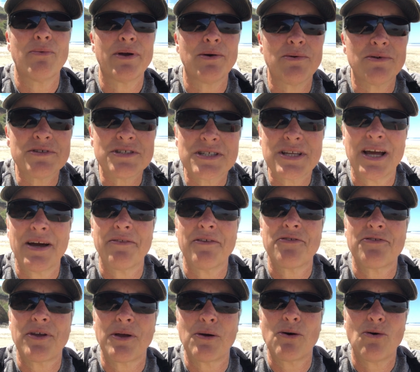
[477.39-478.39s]
We will stay on
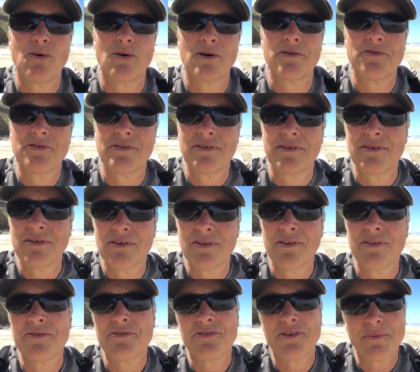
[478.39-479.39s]
the same course
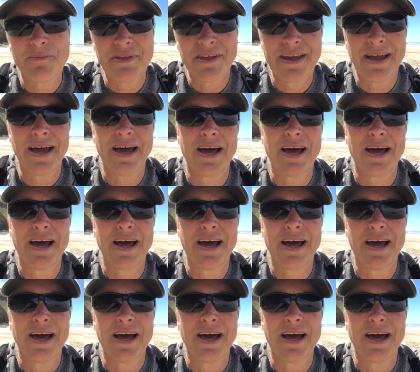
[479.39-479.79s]
until something